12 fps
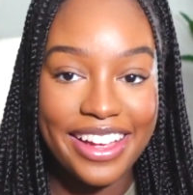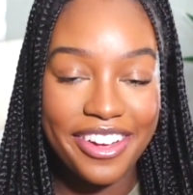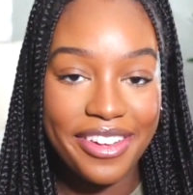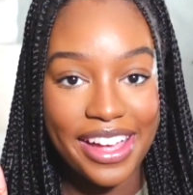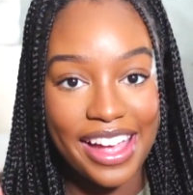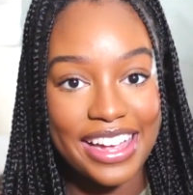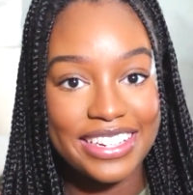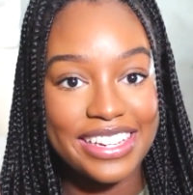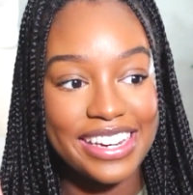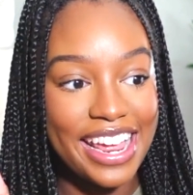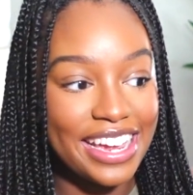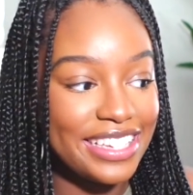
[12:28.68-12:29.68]
Okay guys,
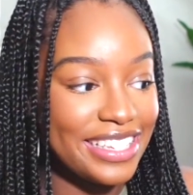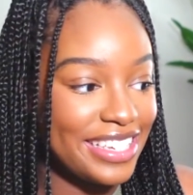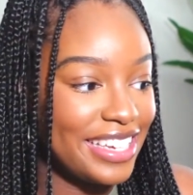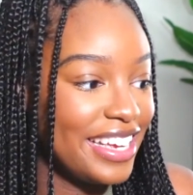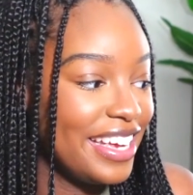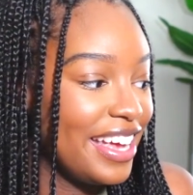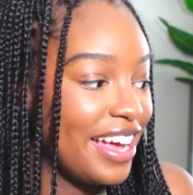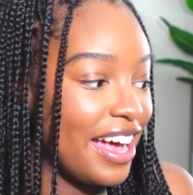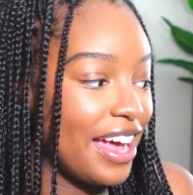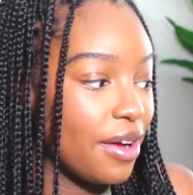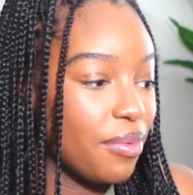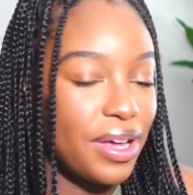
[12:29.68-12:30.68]
next
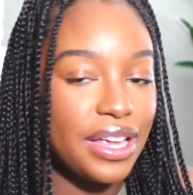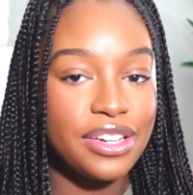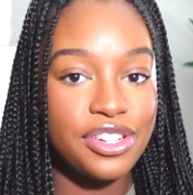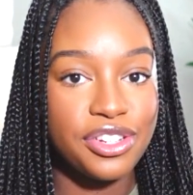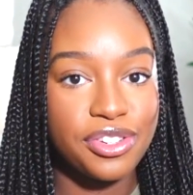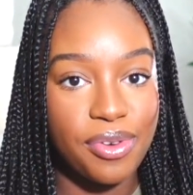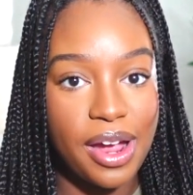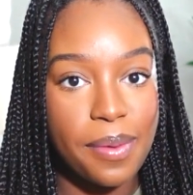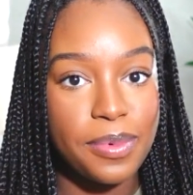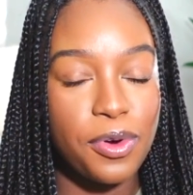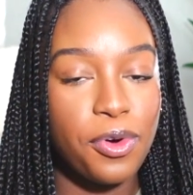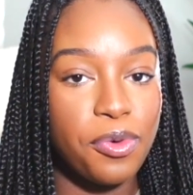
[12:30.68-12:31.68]
I went and just
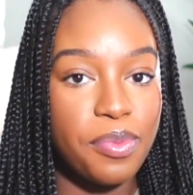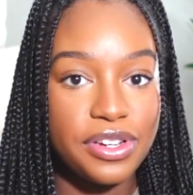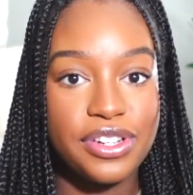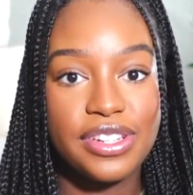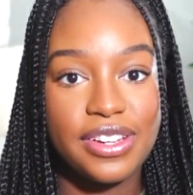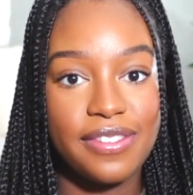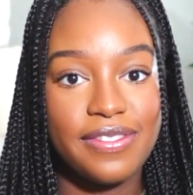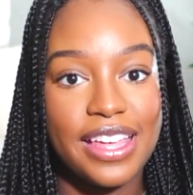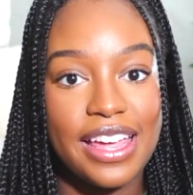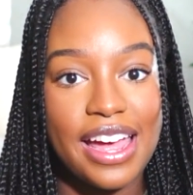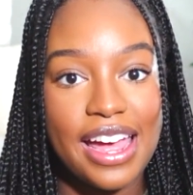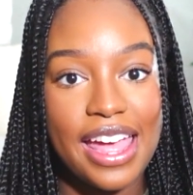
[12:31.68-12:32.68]
grabbed a whole bunch of stuff
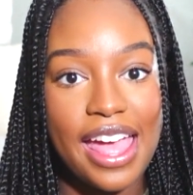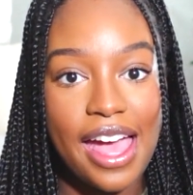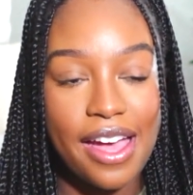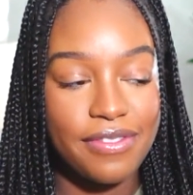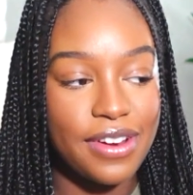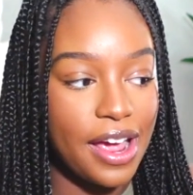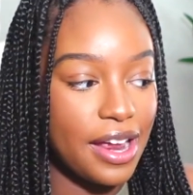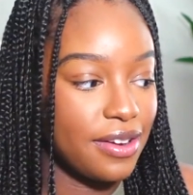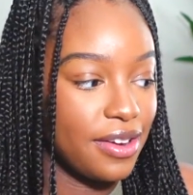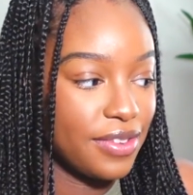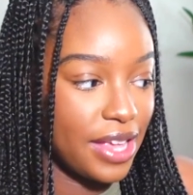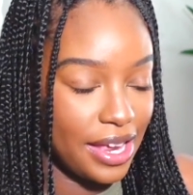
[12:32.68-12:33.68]
that I have not,
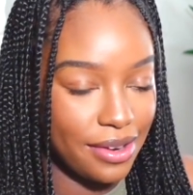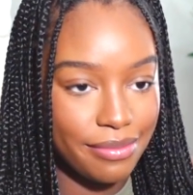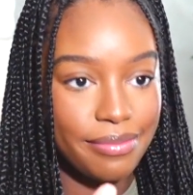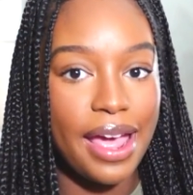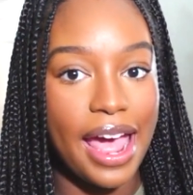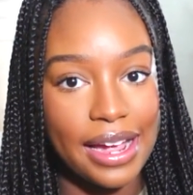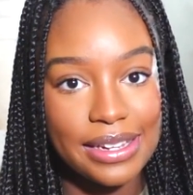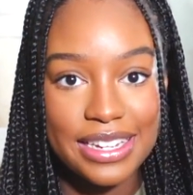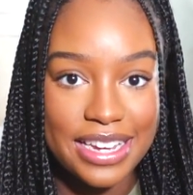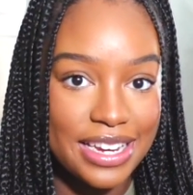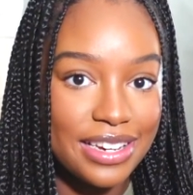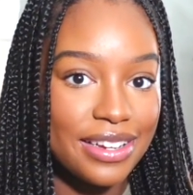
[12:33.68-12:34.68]
again, packed
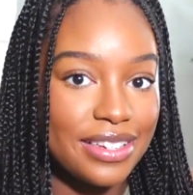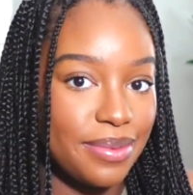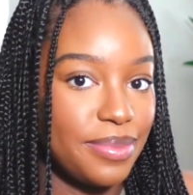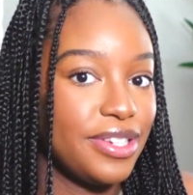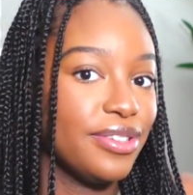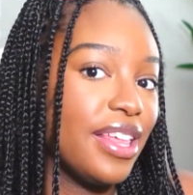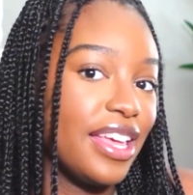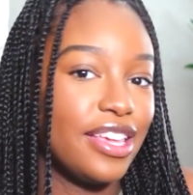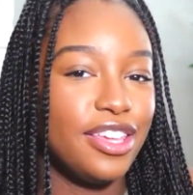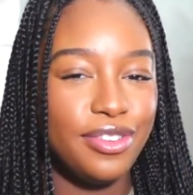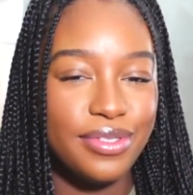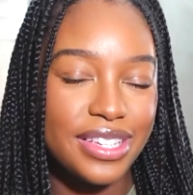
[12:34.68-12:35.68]
in because I'm still like
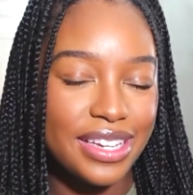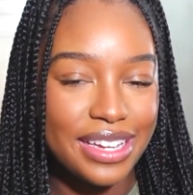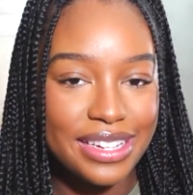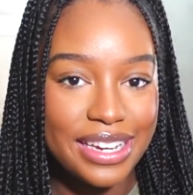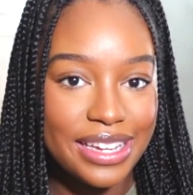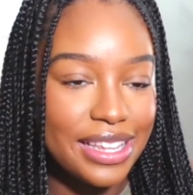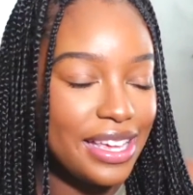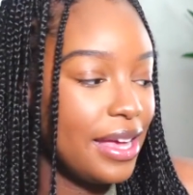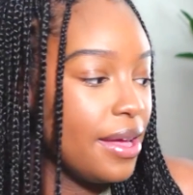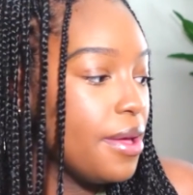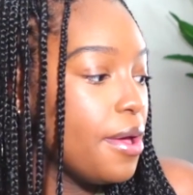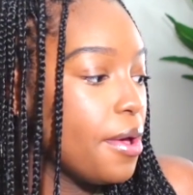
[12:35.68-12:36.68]
using it daily.
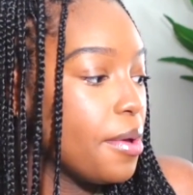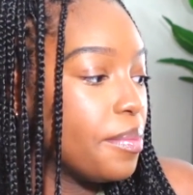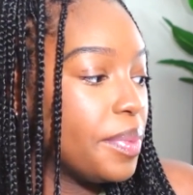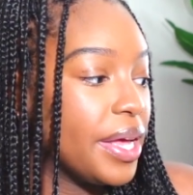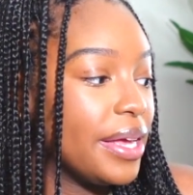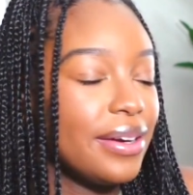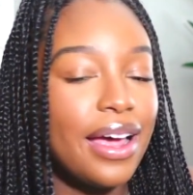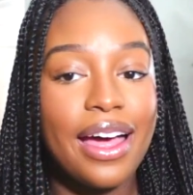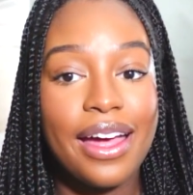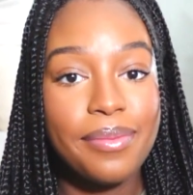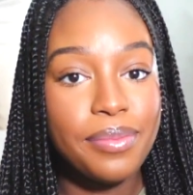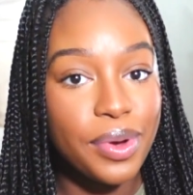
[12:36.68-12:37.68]
But
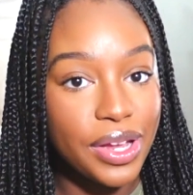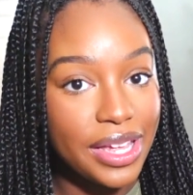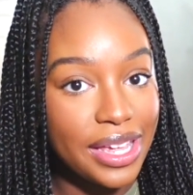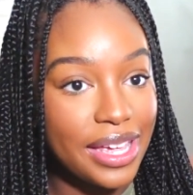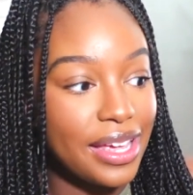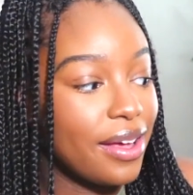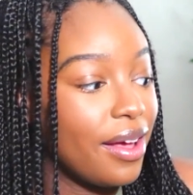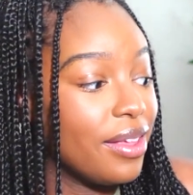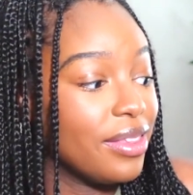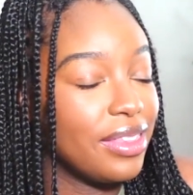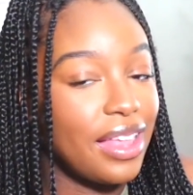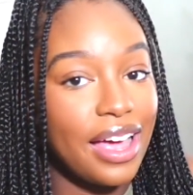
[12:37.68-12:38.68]
I'm bringing
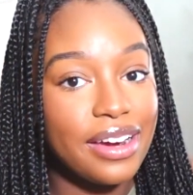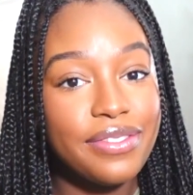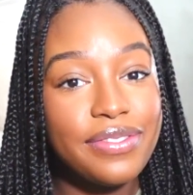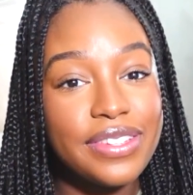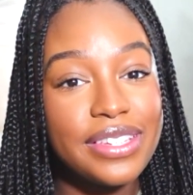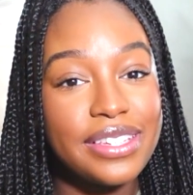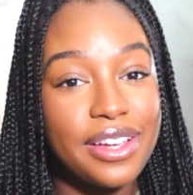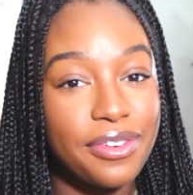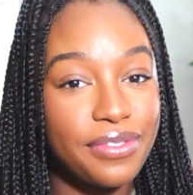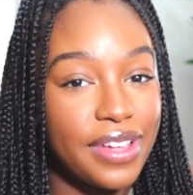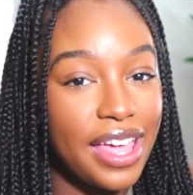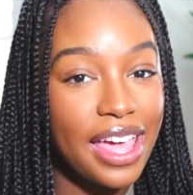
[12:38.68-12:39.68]
a lot of
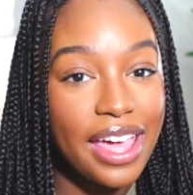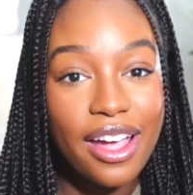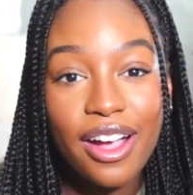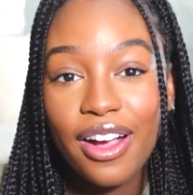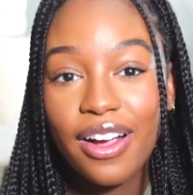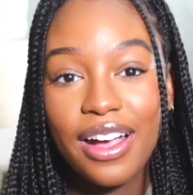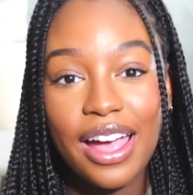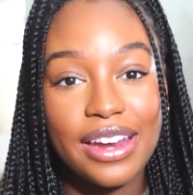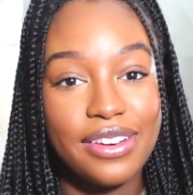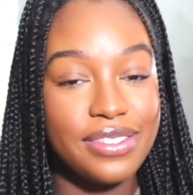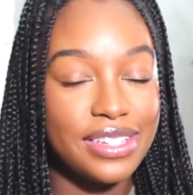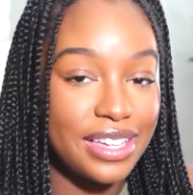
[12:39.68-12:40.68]
self-care,
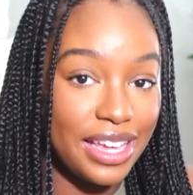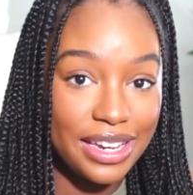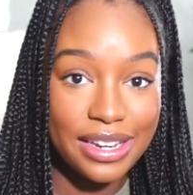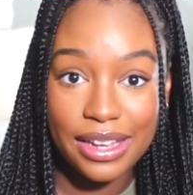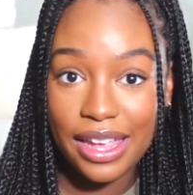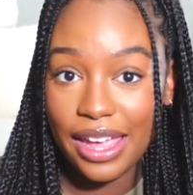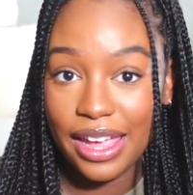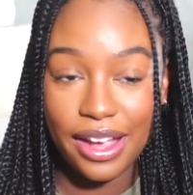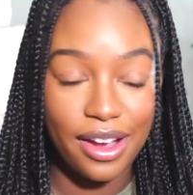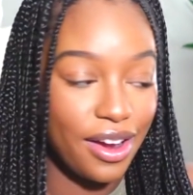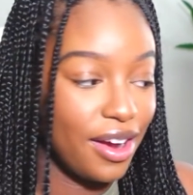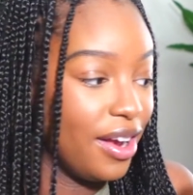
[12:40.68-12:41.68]
kind of
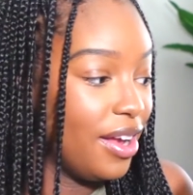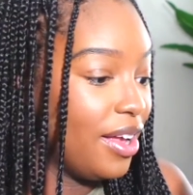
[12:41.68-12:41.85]
skincare,